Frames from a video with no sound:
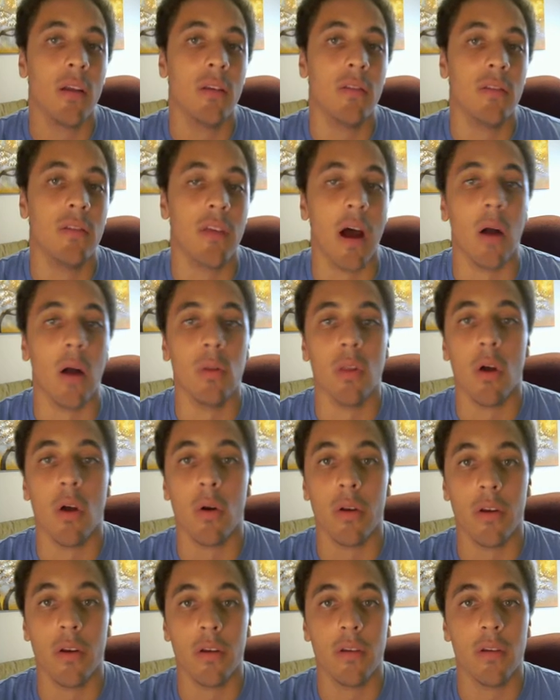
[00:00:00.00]

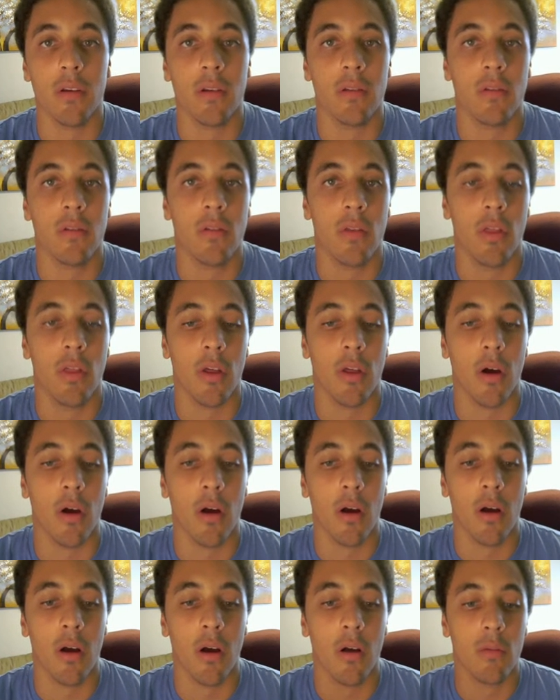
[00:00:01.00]
downloaded
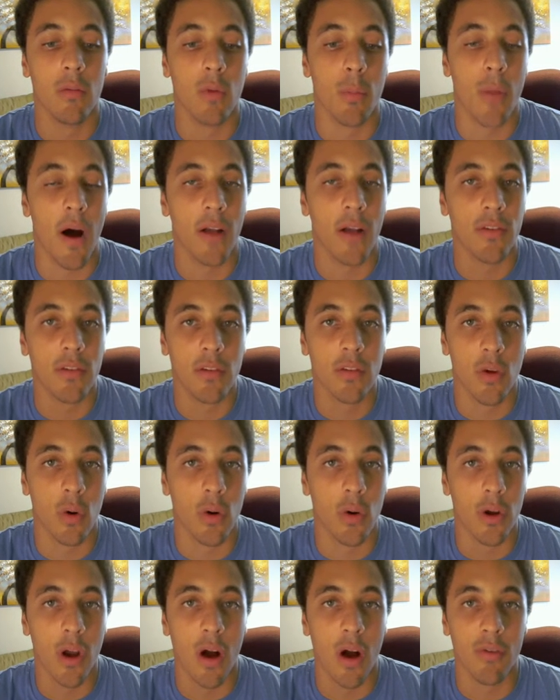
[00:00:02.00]
the
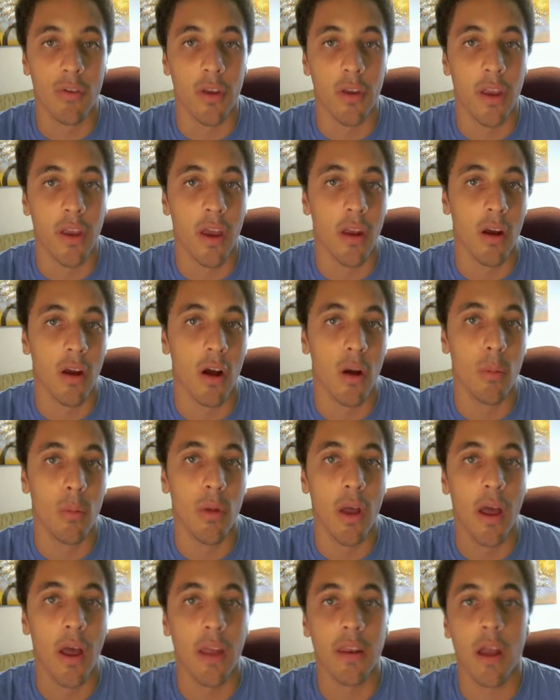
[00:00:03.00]
repository off of GitHub,
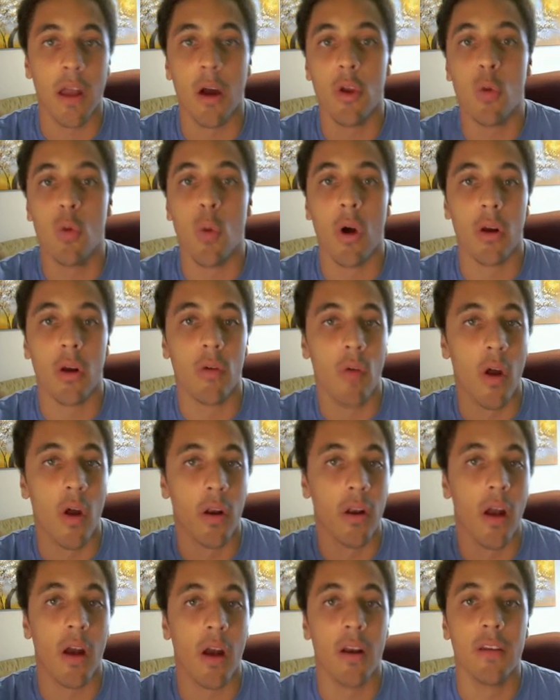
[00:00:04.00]
and now you want to run
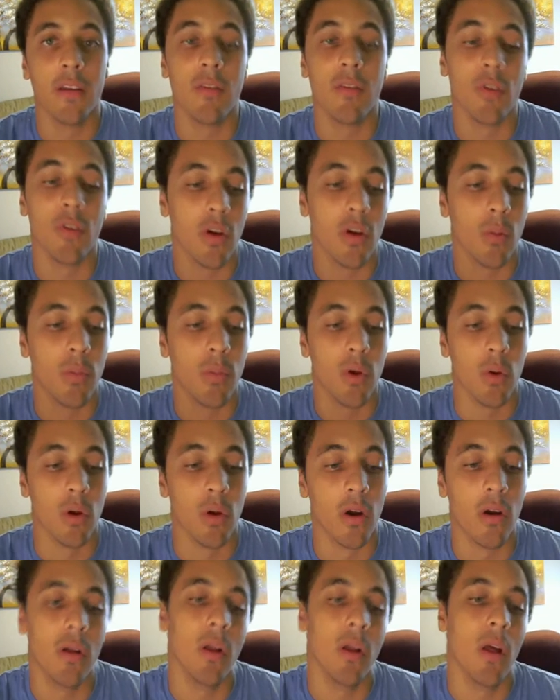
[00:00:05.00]
it on a different
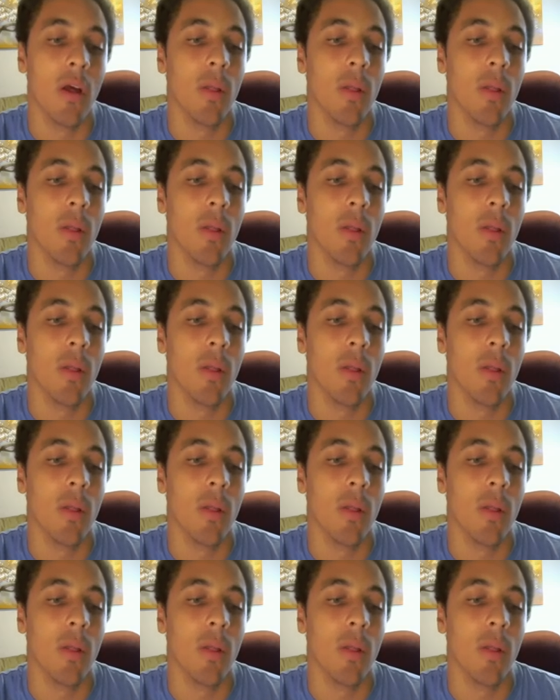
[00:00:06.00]
computer.